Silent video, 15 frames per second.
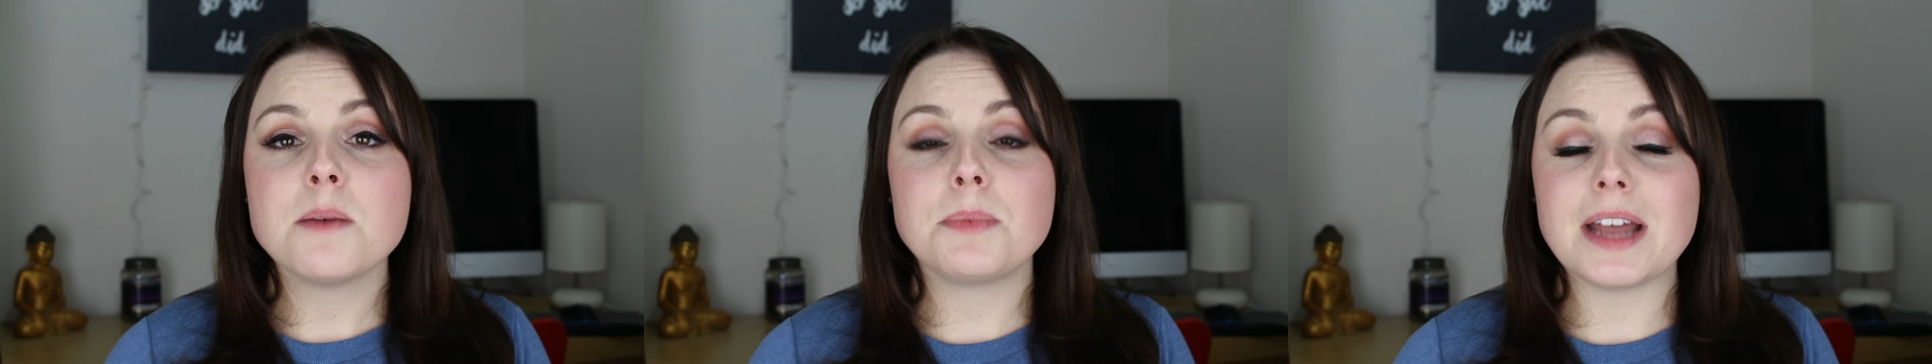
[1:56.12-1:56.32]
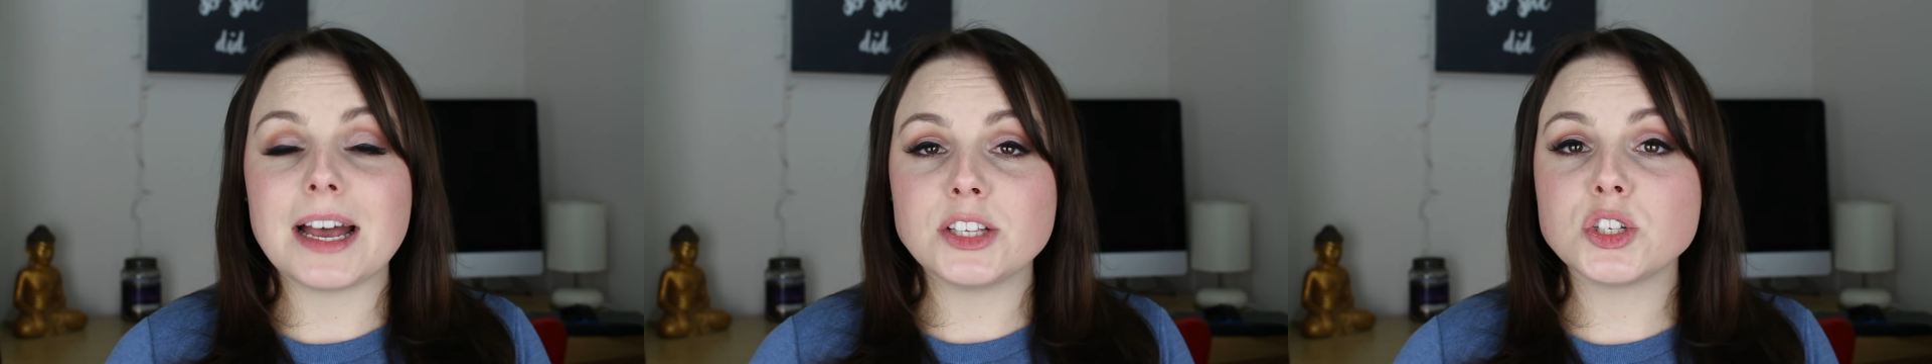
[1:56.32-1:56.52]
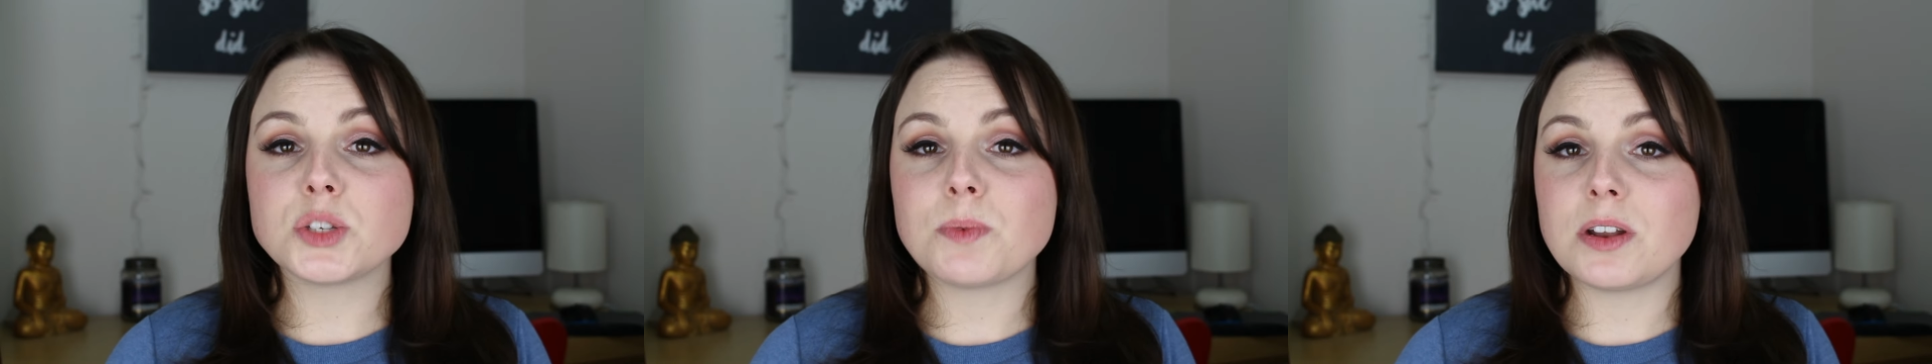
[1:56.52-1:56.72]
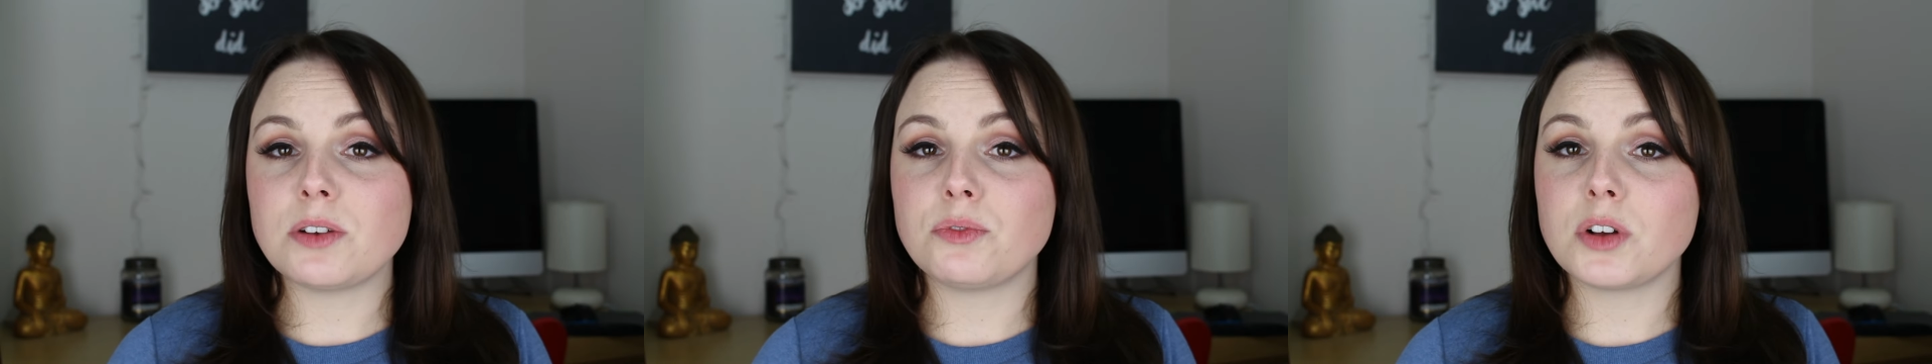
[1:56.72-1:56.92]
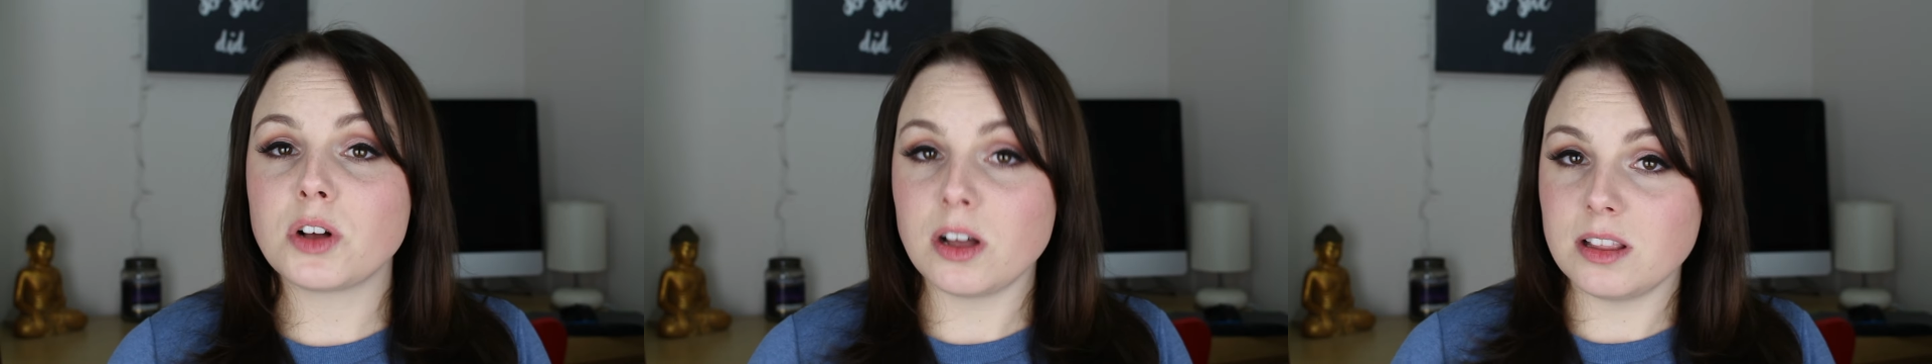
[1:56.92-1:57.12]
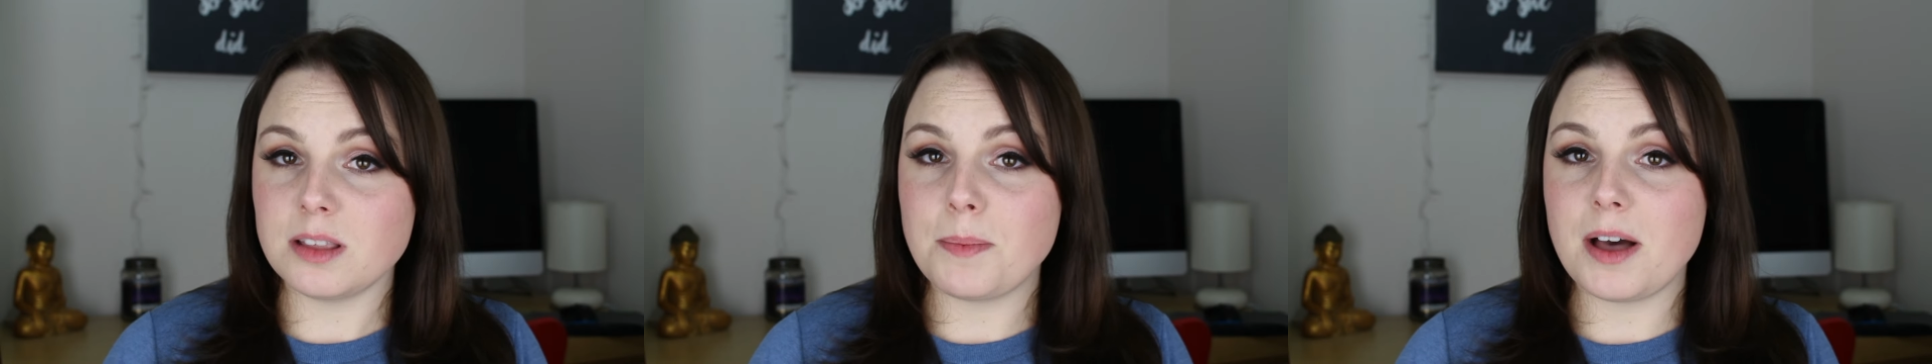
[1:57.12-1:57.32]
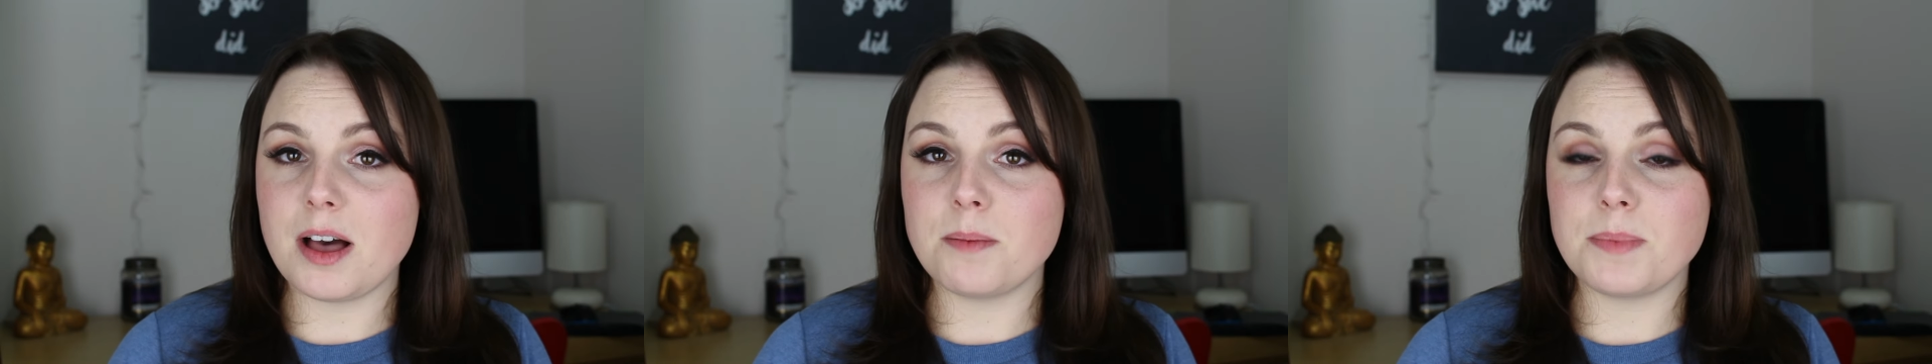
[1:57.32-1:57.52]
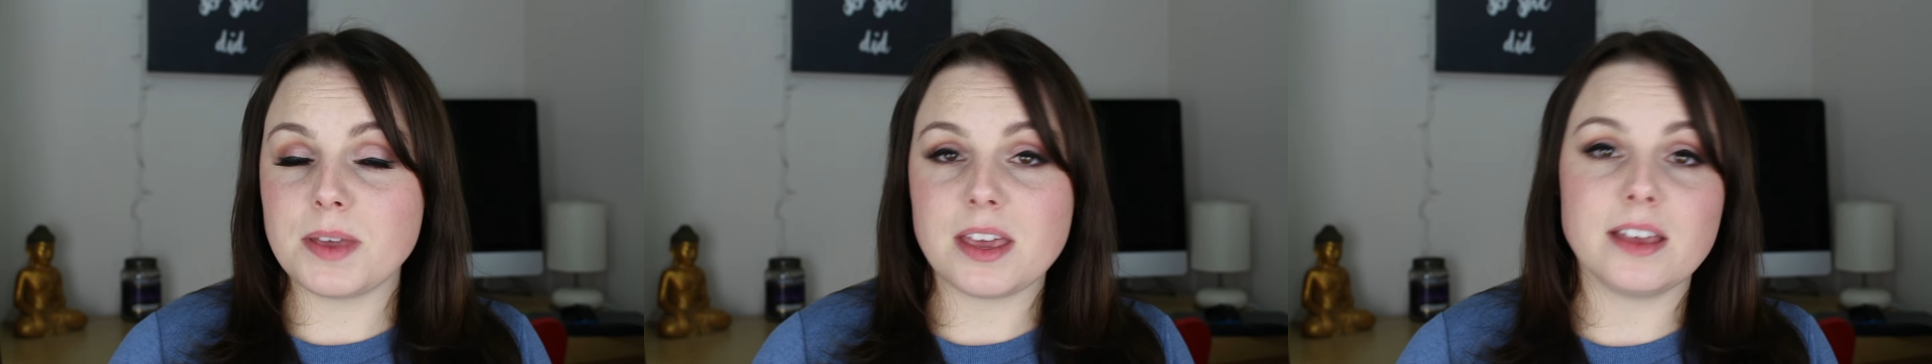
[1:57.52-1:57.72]
but I just went for
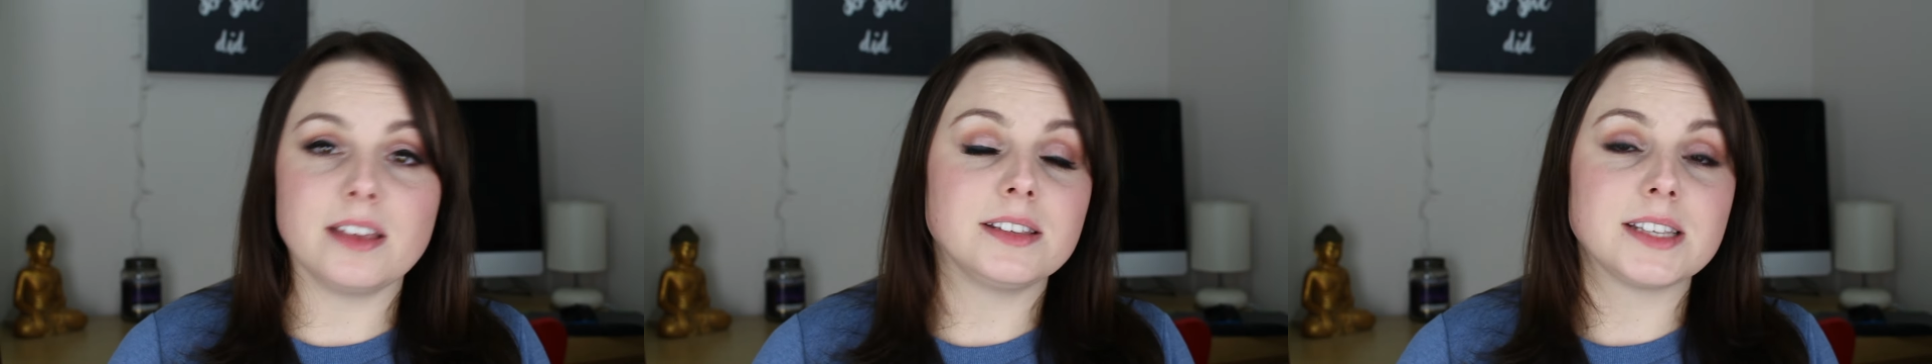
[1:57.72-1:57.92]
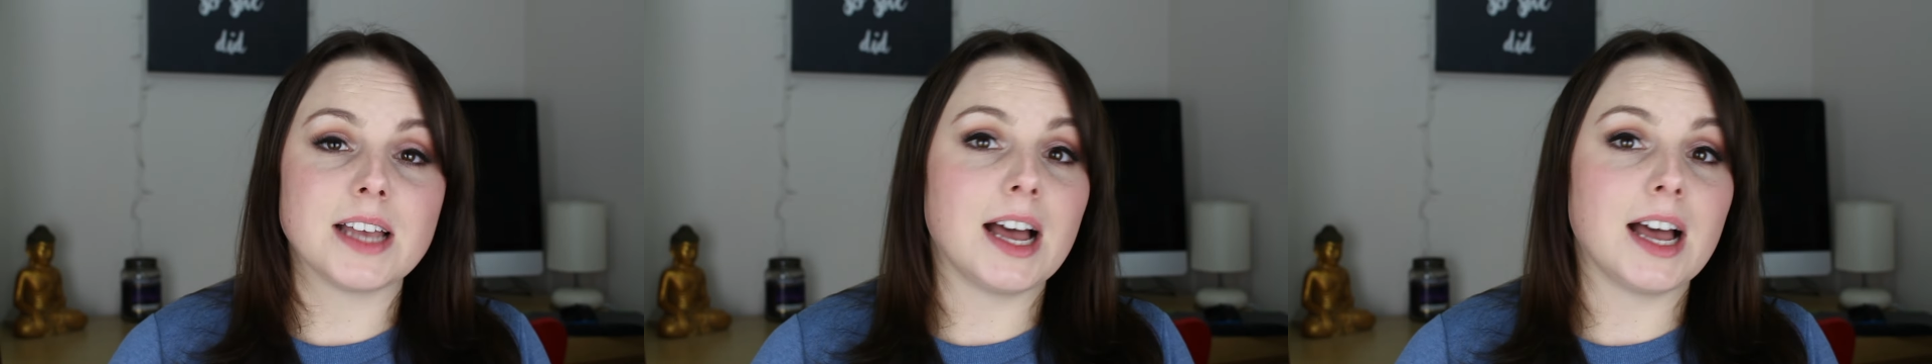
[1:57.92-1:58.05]
Colourpop because